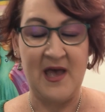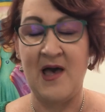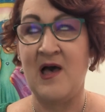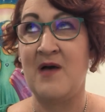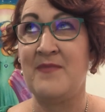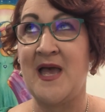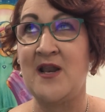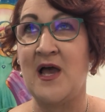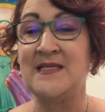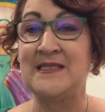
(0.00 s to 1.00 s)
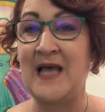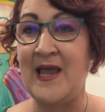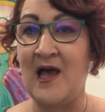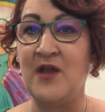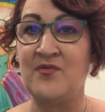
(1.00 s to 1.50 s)
And I
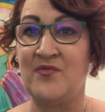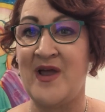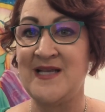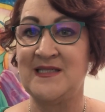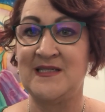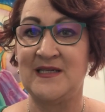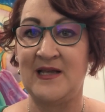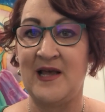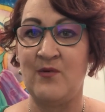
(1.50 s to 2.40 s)
say unrest,